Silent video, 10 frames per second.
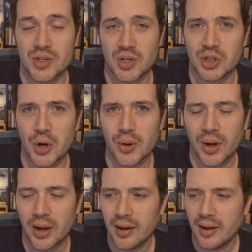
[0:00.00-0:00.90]
on as a
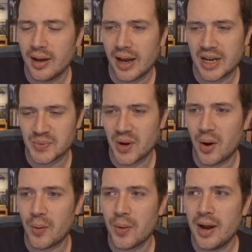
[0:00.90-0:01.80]
joke as
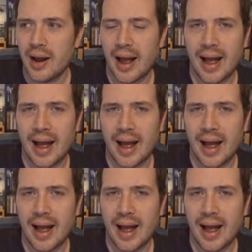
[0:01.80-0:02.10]
well.